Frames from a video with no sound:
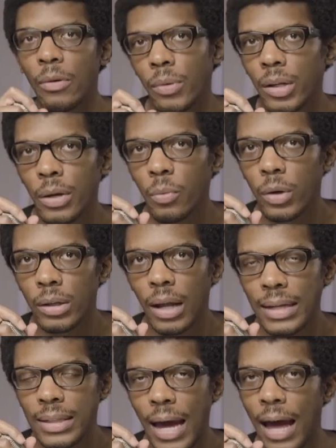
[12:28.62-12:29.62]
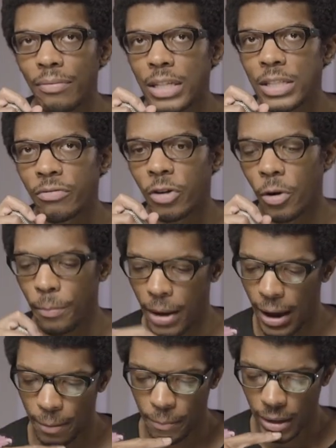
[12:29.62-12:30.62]
I really would like to have this film
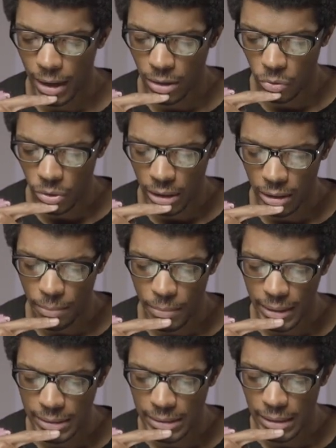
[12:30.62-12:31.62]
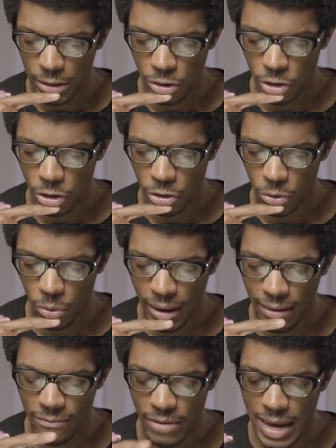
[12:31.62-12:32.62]
back, but I don't think it makes sense to
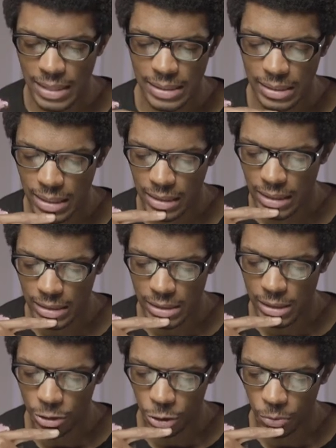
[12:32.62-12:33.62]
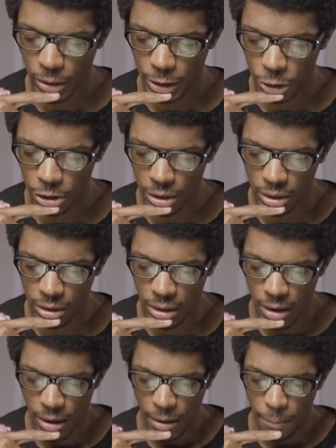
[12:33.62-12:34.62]
invest in this
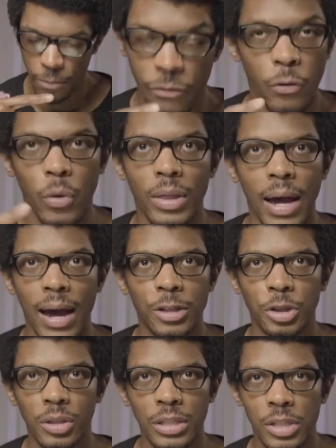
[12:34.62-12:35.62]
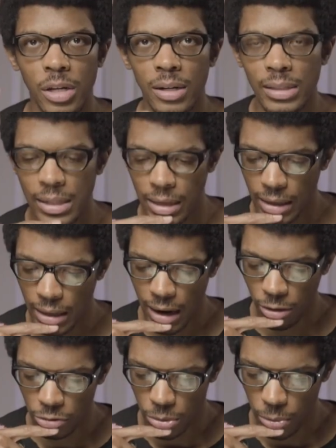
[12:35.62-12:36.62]
situation before they actually start sending it
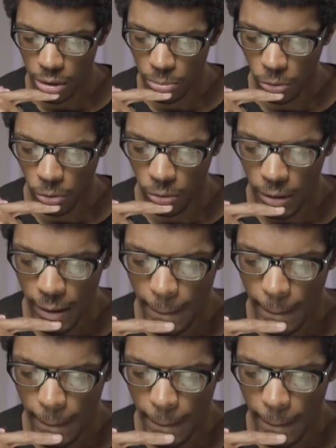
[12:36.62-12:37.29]
out to people.